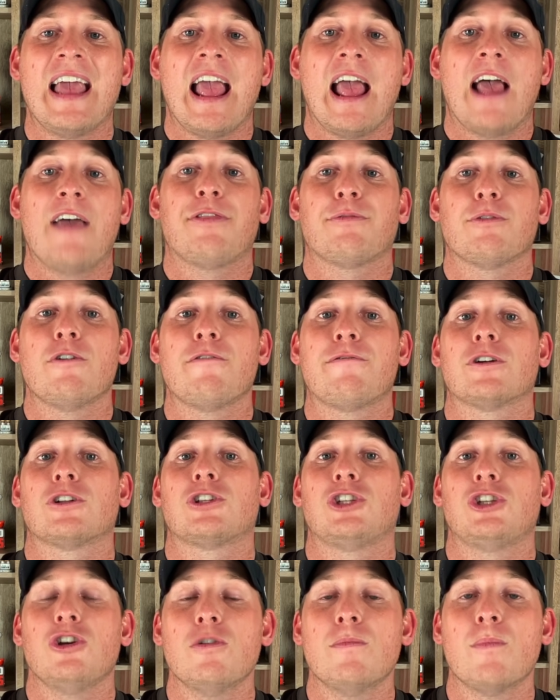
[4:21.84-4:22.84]
and threw for
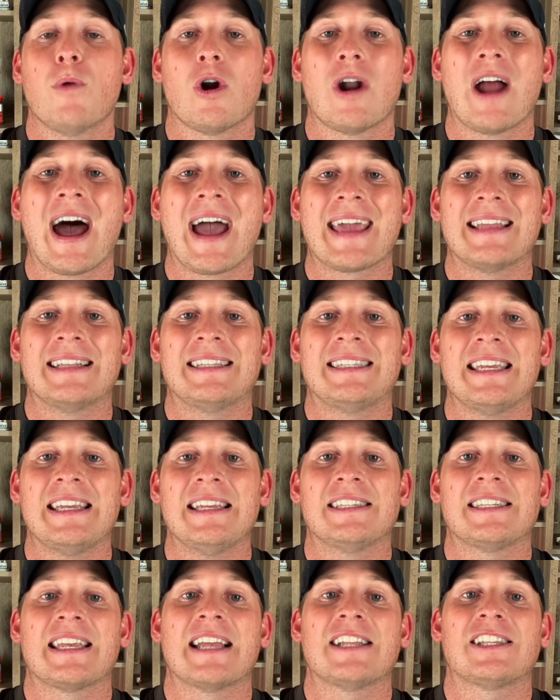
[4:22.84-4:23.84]
two more
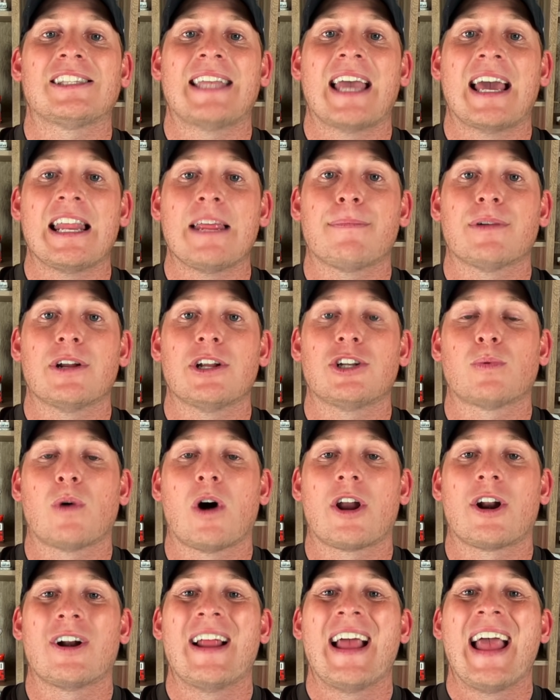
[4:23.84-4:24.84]
INTs against Teddy
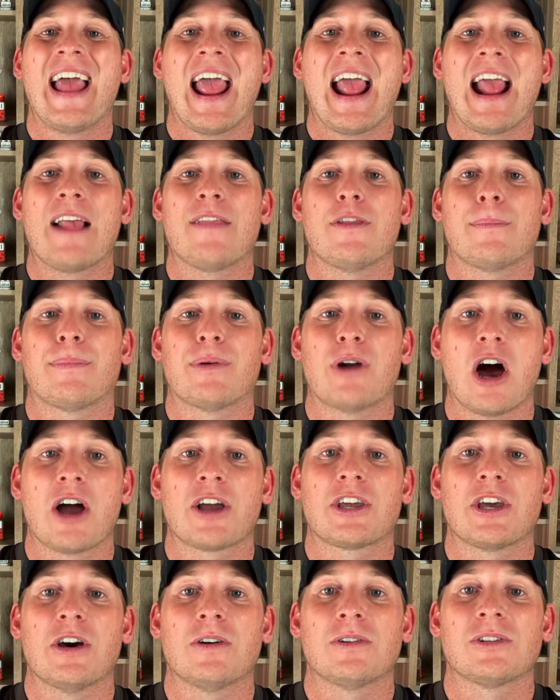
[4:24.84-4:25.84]
Bridgewater and the
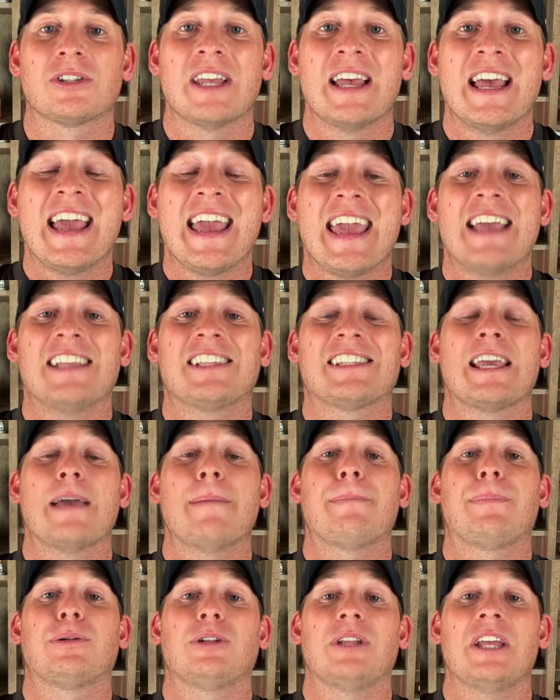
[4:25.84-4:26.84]
Broncos. His
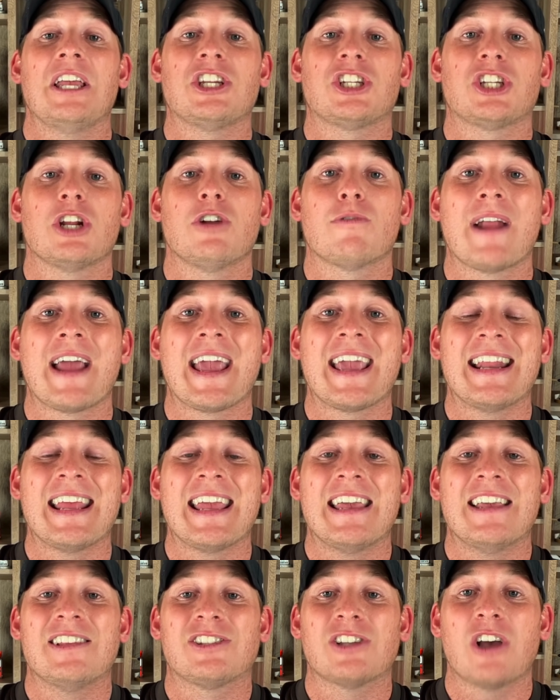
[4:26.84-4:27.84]
completion rate
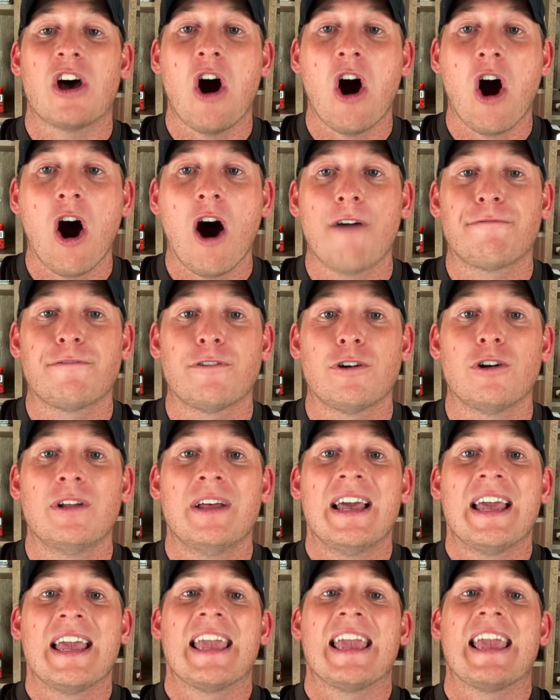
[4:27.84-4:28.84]
is awful.
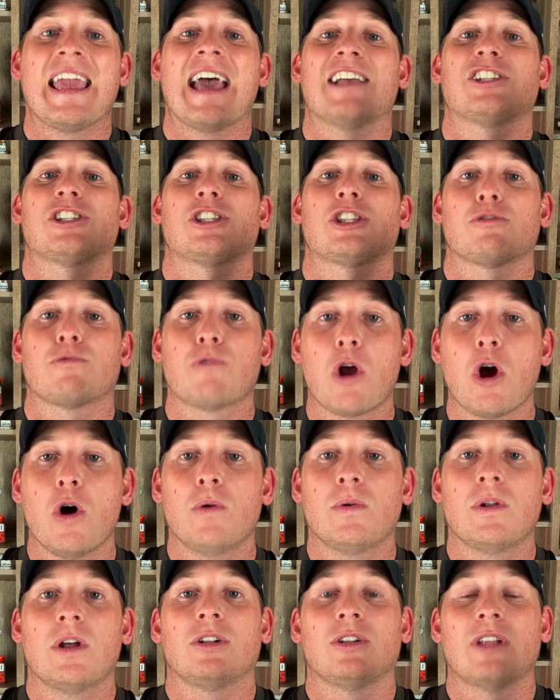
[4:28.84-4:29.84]
He has
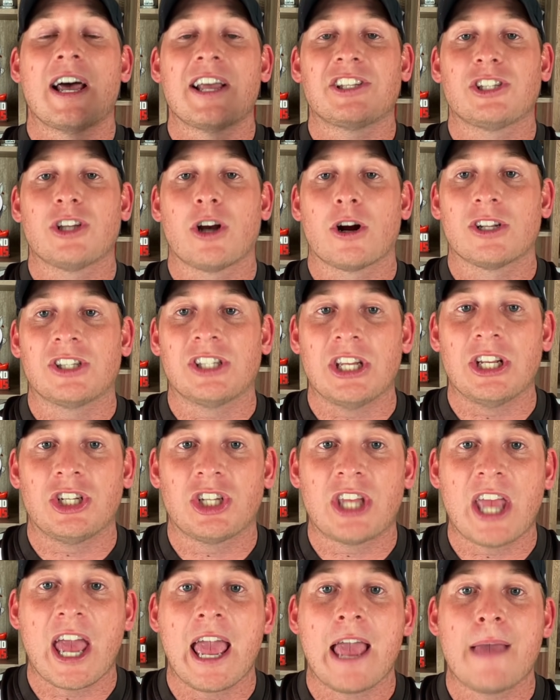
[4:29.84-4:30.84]
thrown less yards each
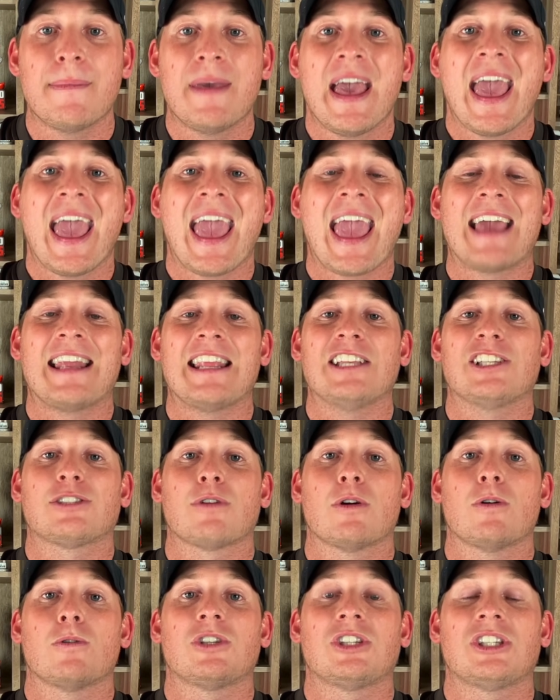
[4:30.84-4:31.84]
game, and he's
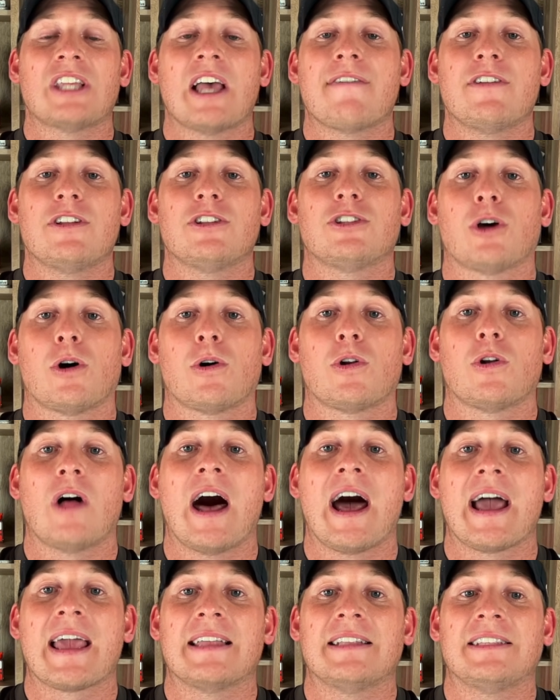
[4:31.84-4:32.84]
thrown seven total
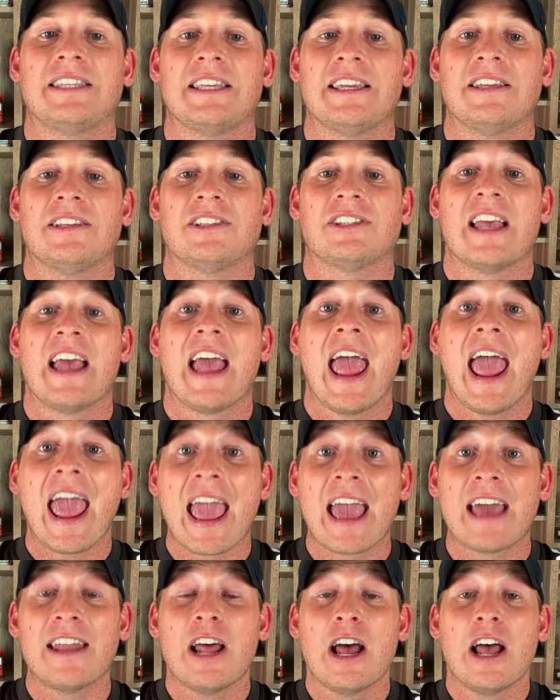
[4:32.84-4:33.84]
INTs.
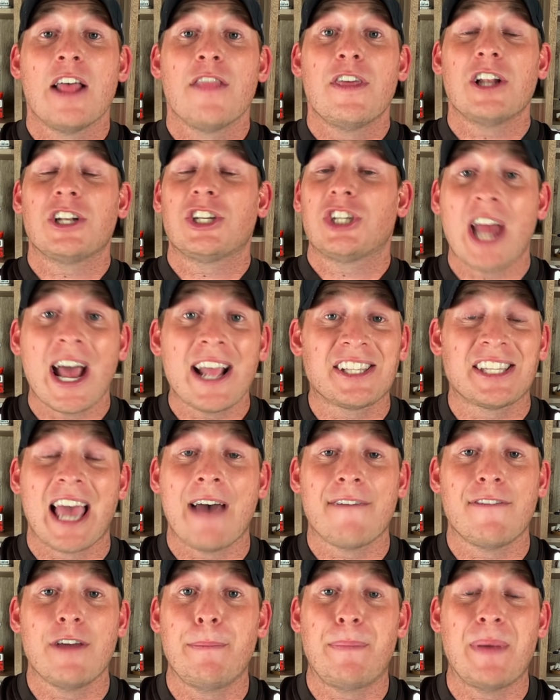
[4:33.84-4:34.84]
And the Jets
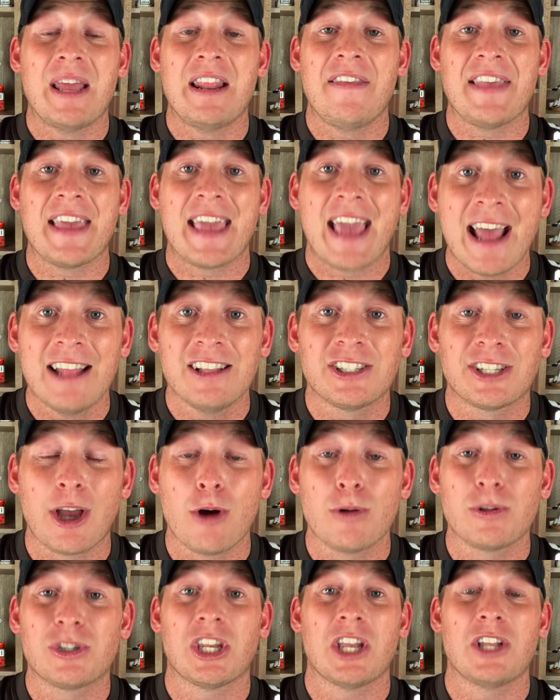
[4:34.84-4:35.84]
haven't been in the end
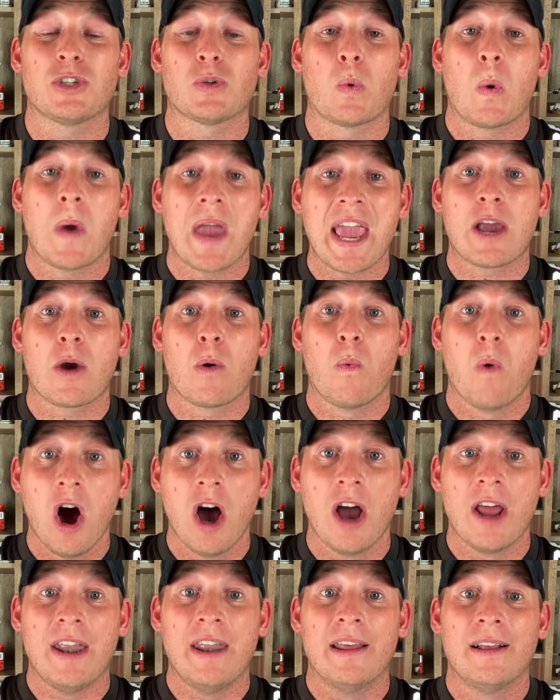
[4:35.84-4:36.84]
zone since week
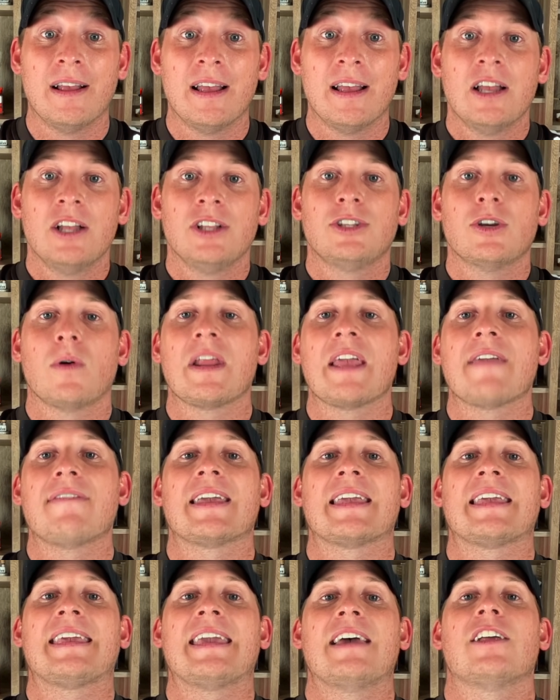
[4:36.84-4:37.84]
one. Don't
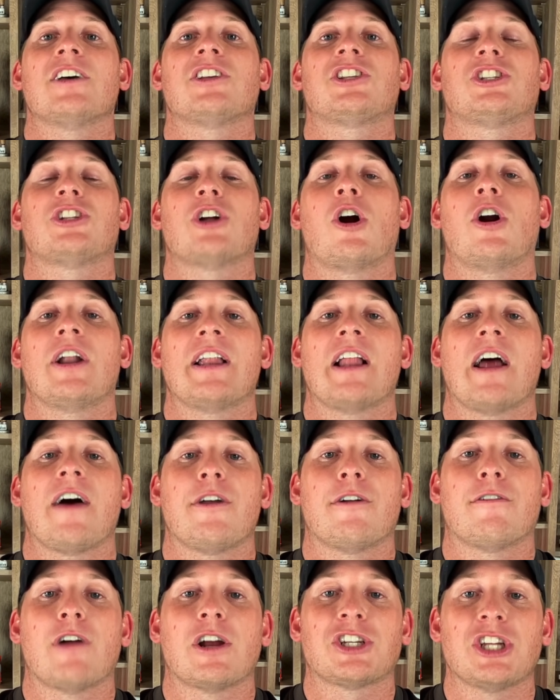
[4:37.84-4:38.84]
even get us started on
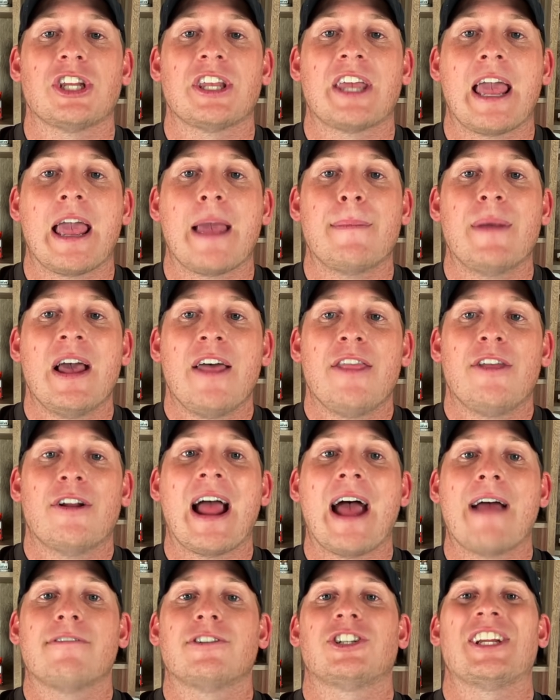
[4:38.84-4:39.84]
their rushing game. They're
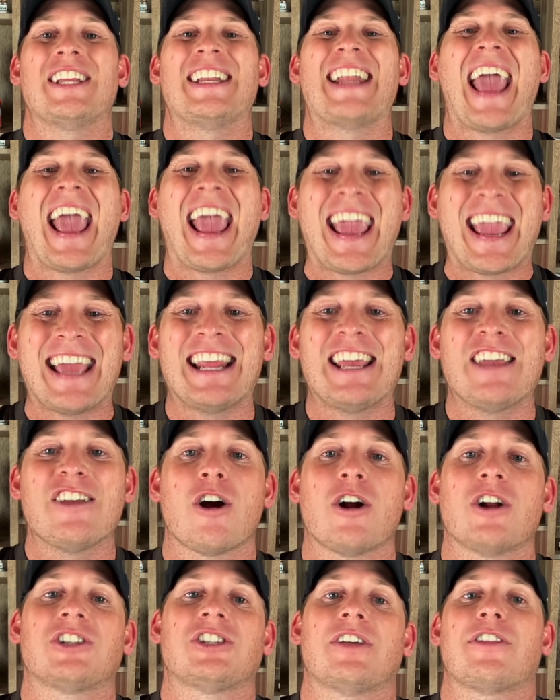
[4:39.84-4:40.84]
averaging 80
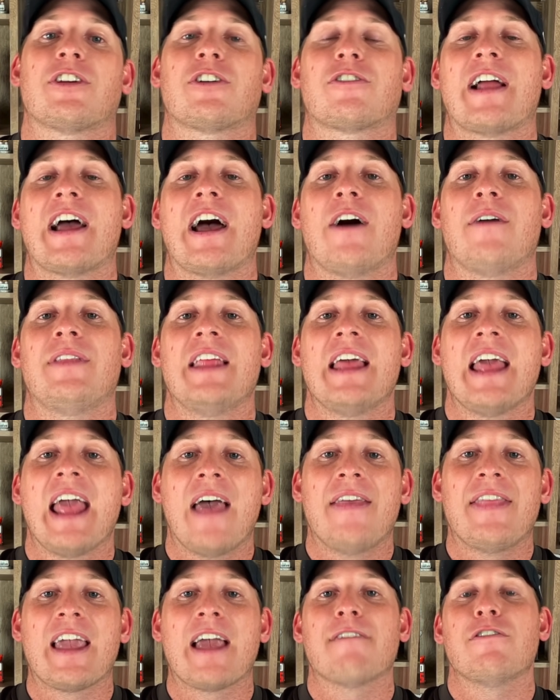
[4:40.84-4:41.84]
yards on the ground,
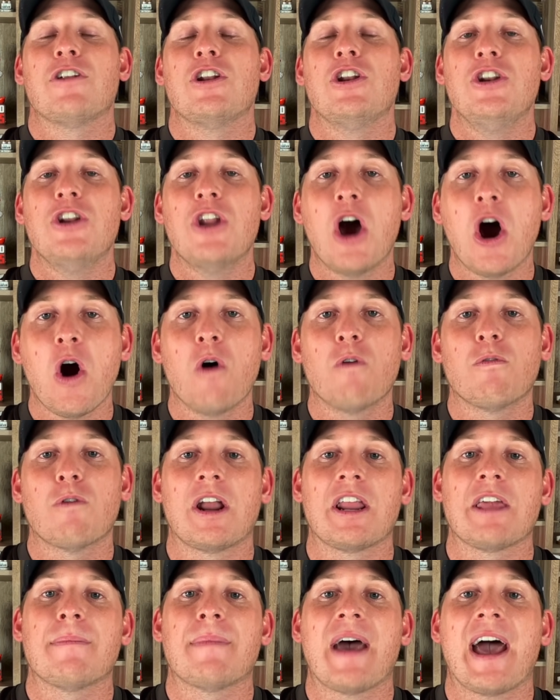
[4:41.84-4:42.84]
and they have no
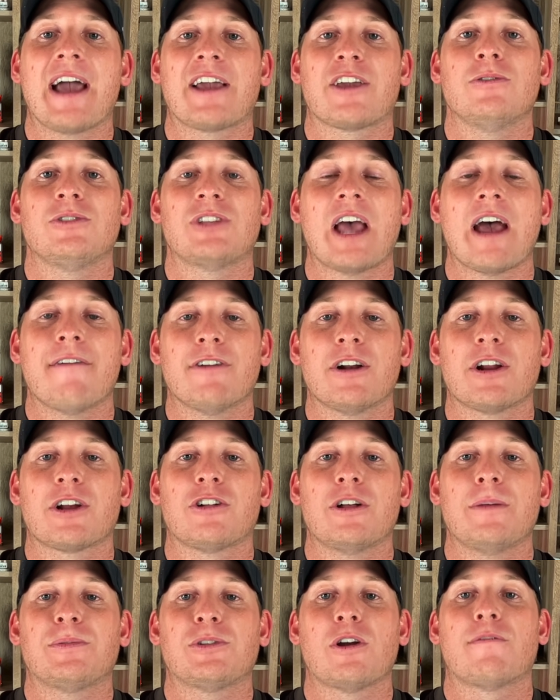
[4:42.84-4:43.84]
running back who's ever
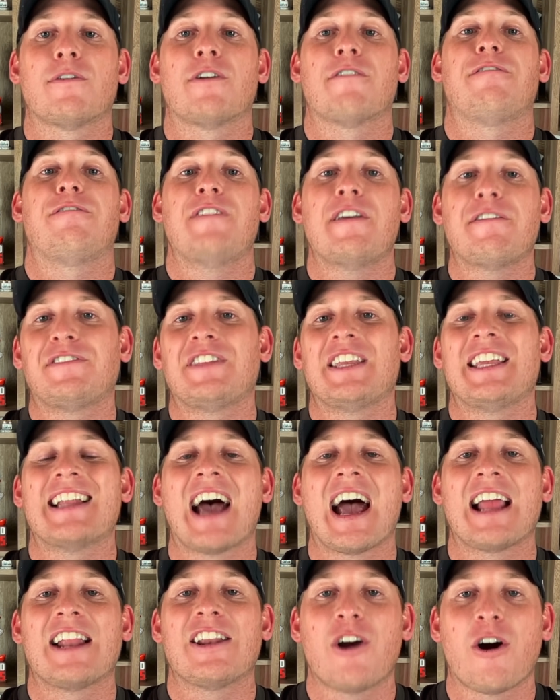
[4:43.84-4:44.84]
eclipsed over
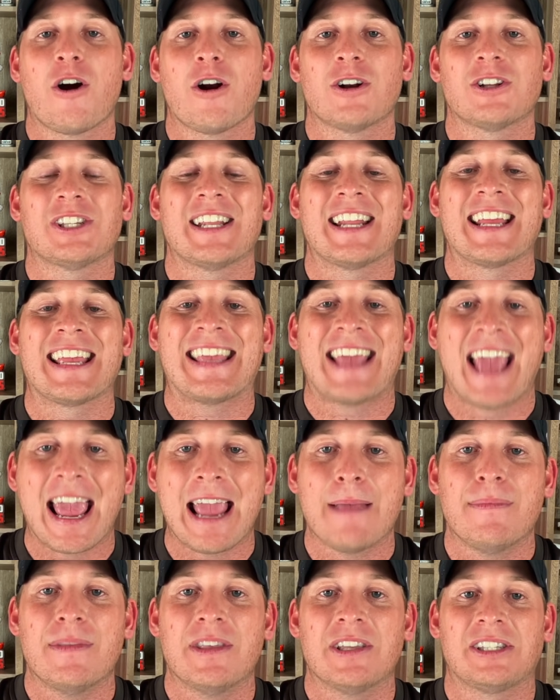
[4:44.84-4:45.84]
59 yards in a
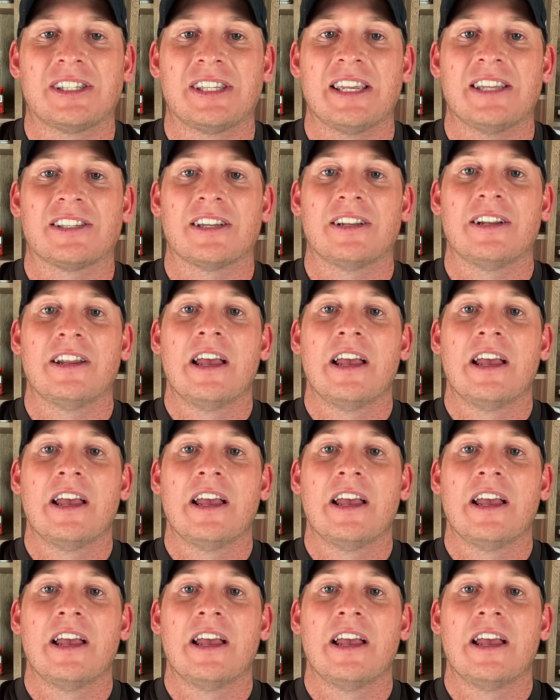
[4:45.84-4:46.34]
game this season.